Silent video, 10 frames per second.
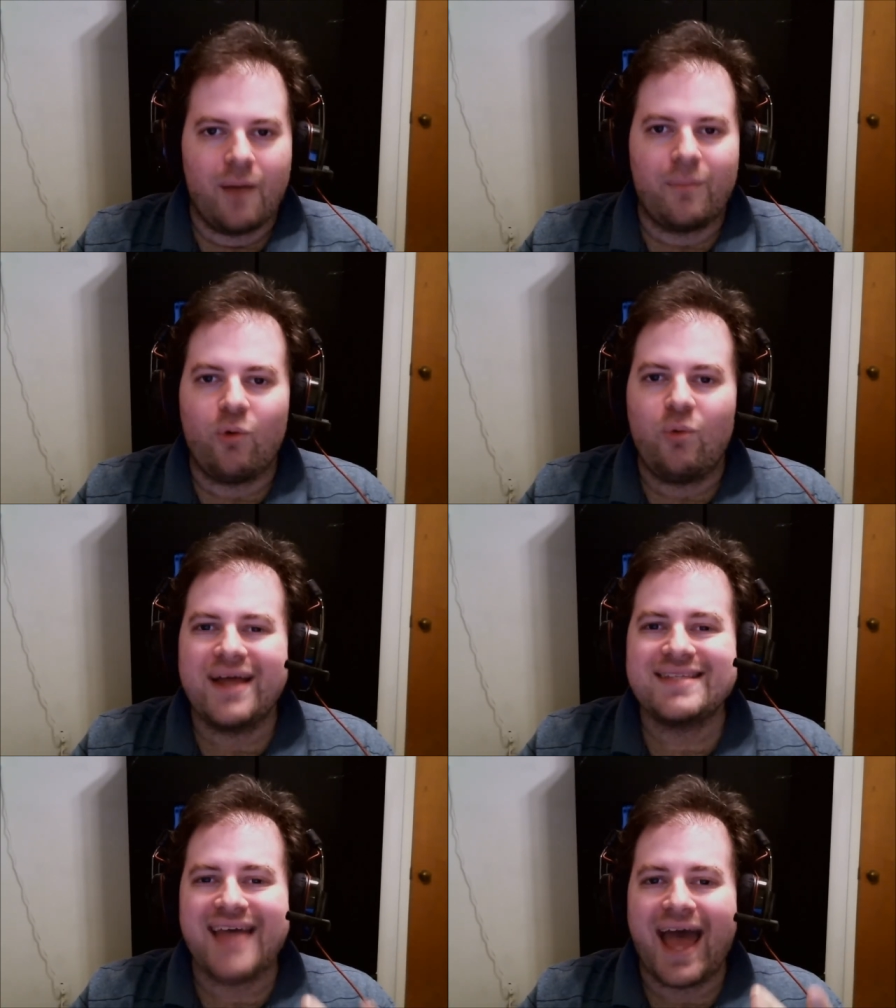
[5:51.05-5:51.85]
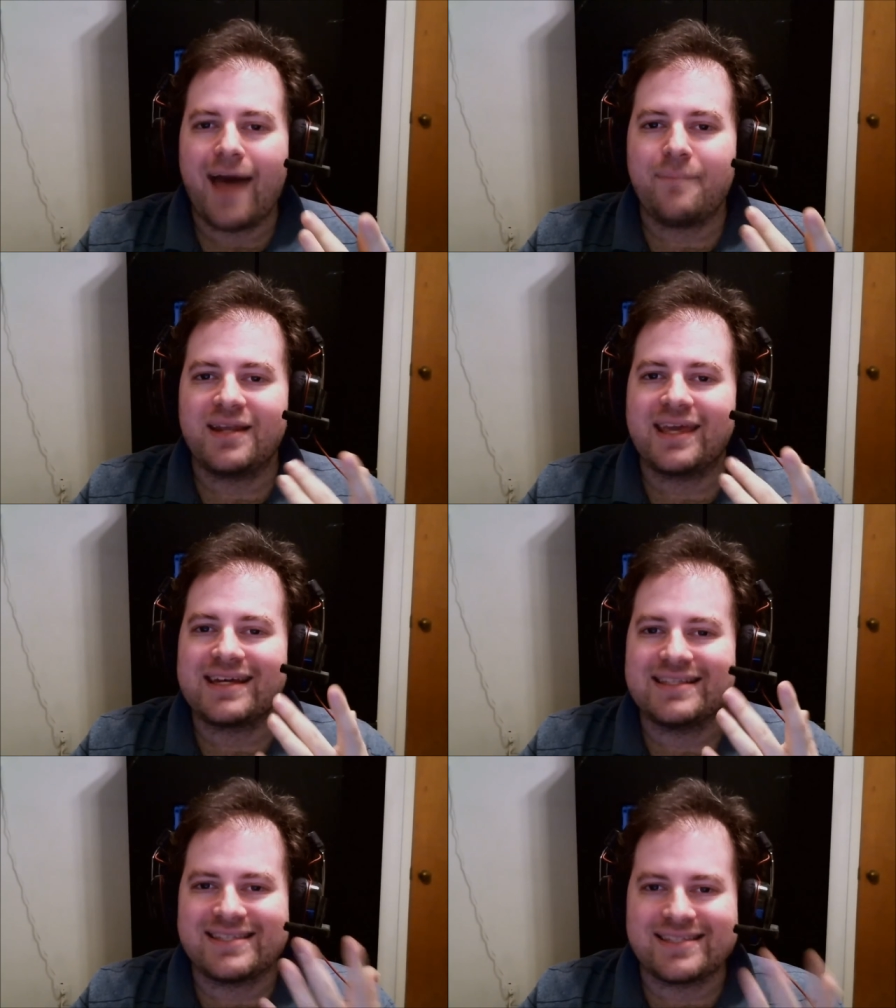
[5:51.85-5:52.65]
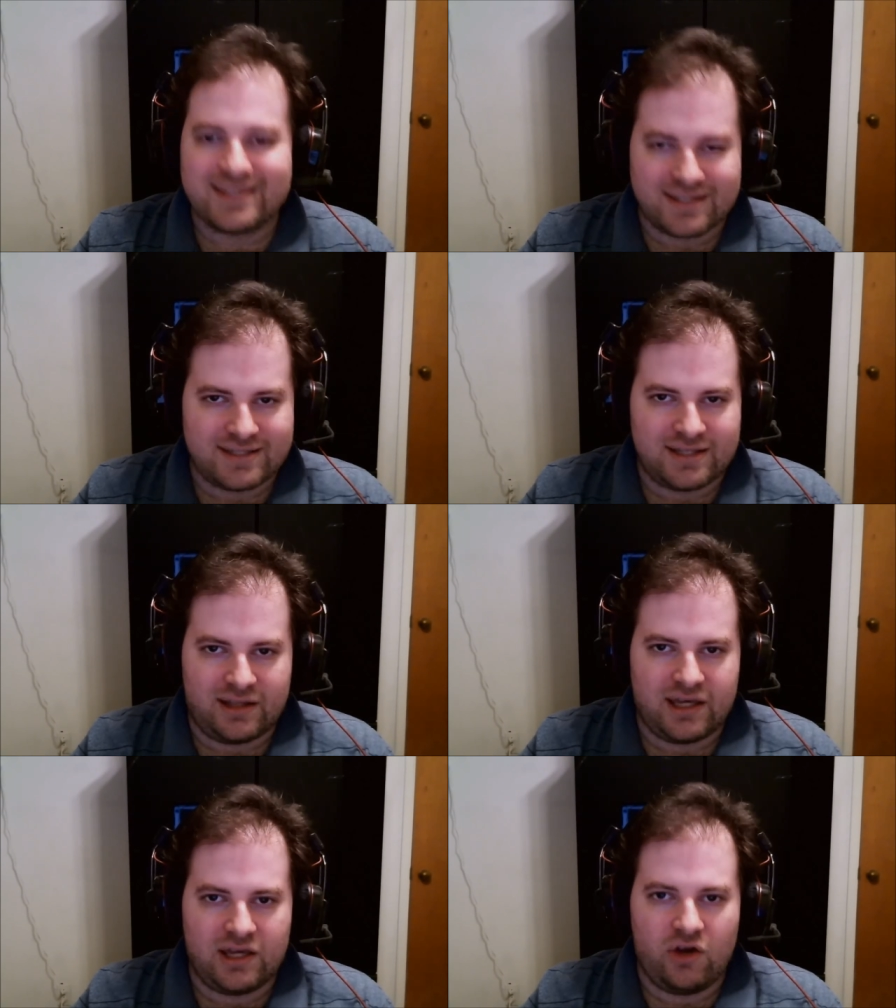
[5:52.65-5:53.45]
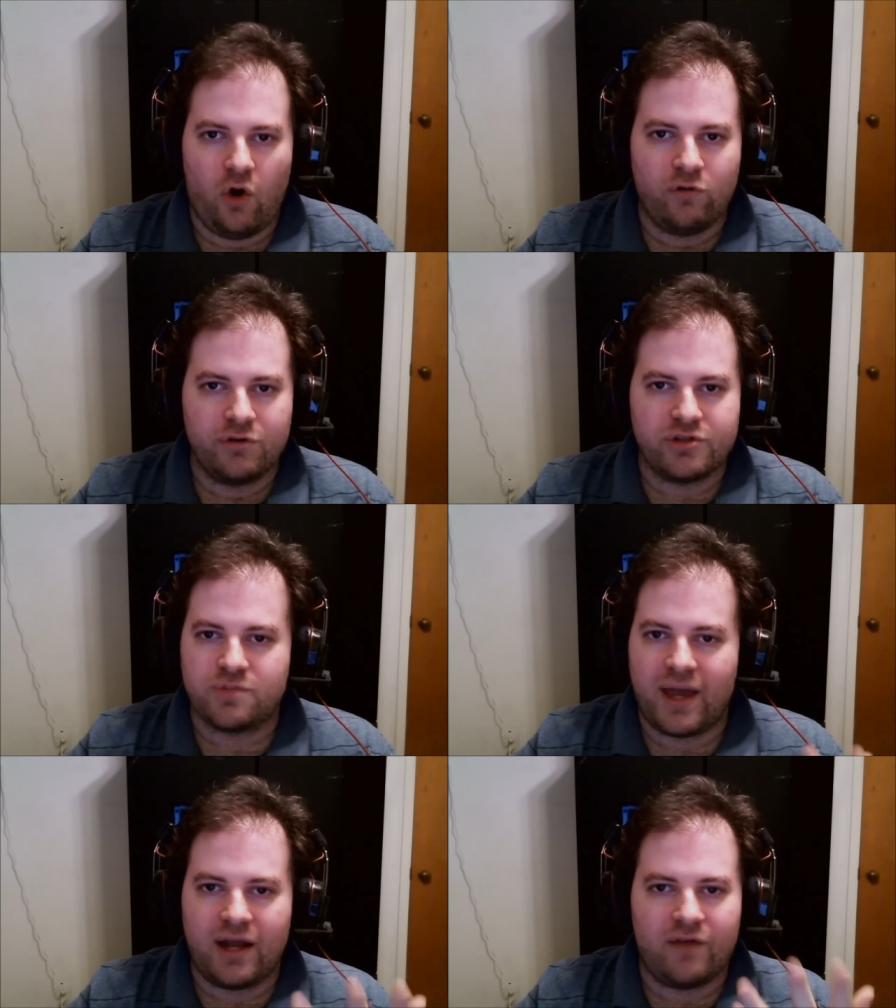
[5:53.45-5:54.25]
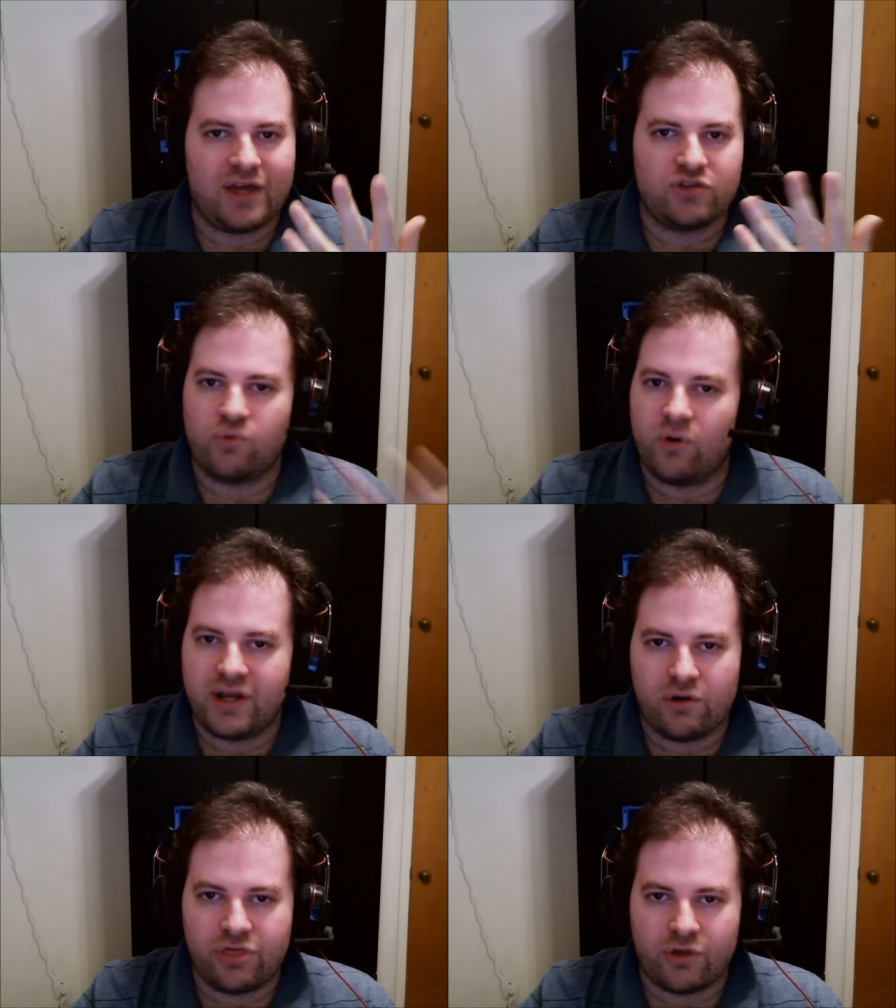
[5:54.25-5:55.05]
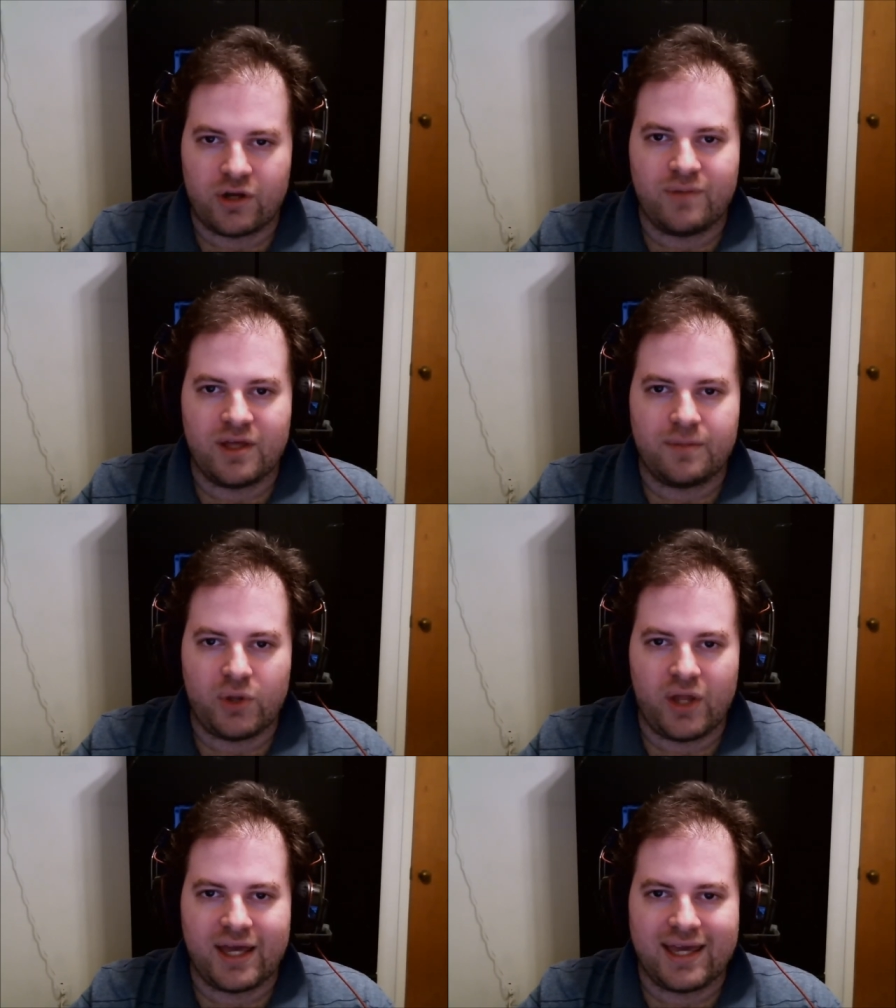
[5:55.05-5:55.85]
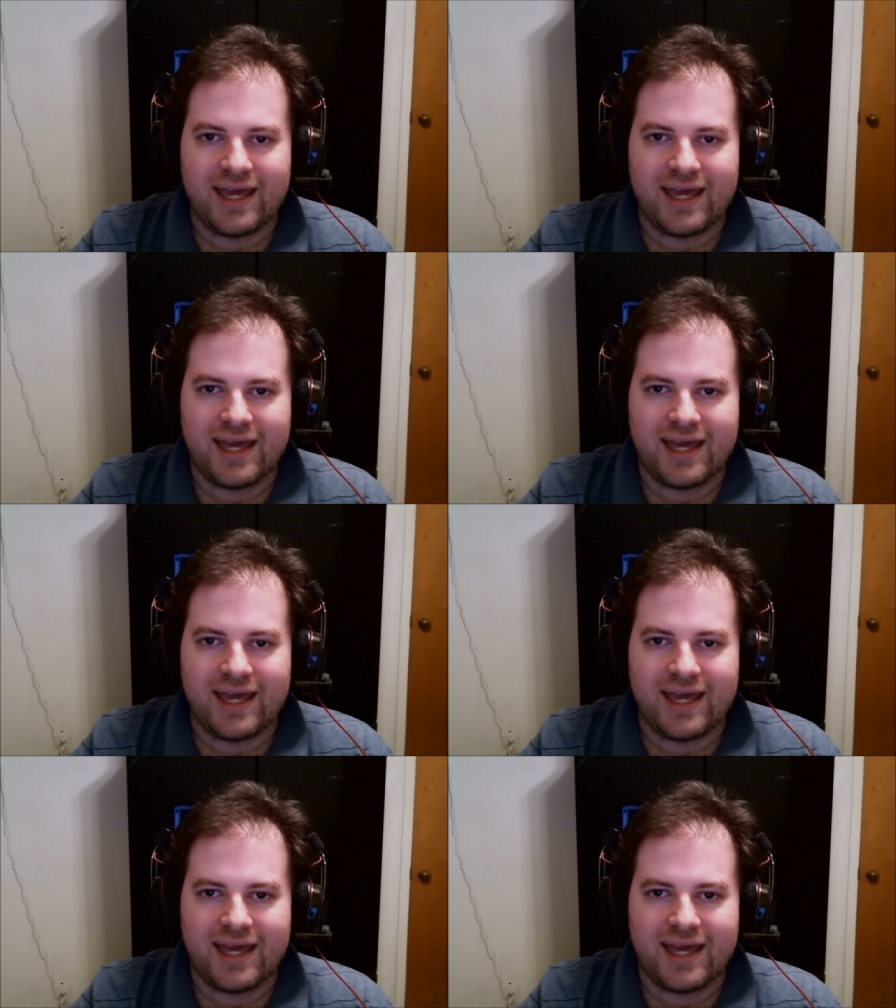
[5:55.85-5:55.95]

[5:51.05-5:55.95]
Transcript: But when it's happening consistently over the span of a 20 or 30 minute play,